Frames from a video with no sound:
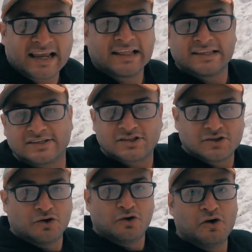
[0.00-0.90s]
in the
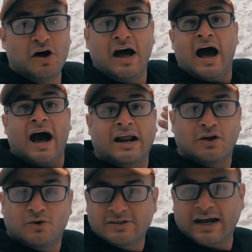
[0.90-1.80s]
snow, our
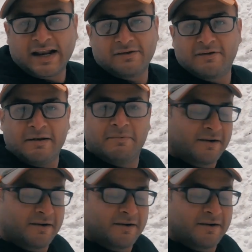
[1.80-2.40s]
clothes are getting wet, but